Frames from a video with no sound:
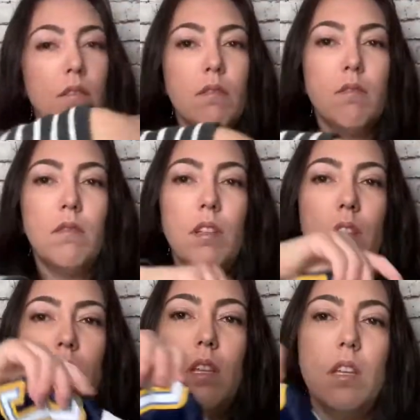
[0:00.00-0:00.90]
with
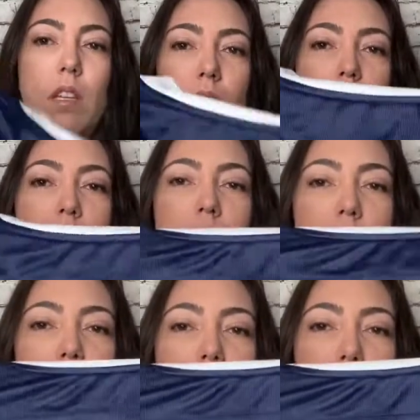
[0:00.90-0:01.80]

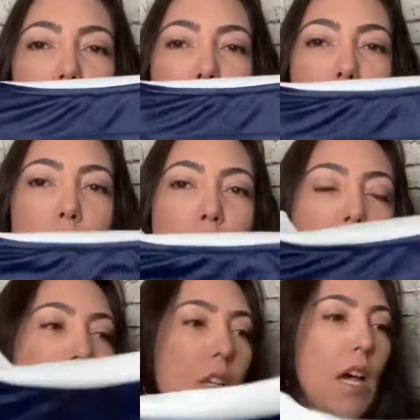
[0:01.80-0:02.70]

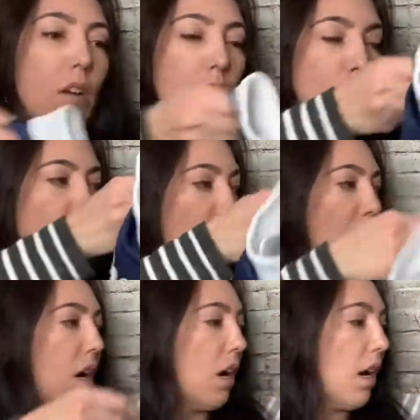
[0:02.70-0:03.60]
sprues. I don't know who they
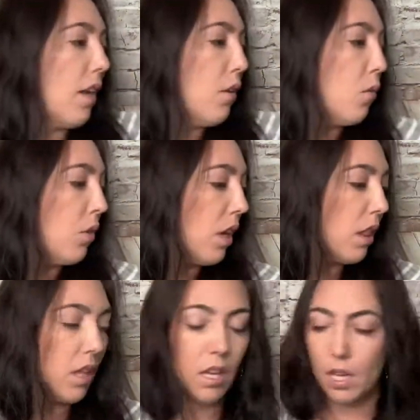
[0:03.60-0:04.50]
are. I know
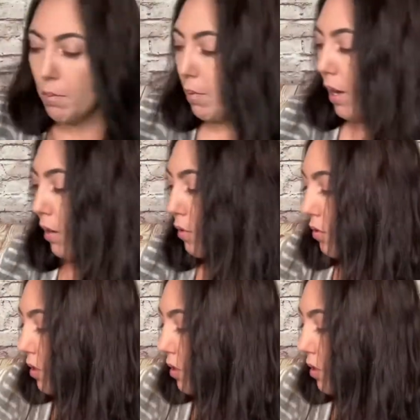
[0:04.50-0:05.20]
nothing about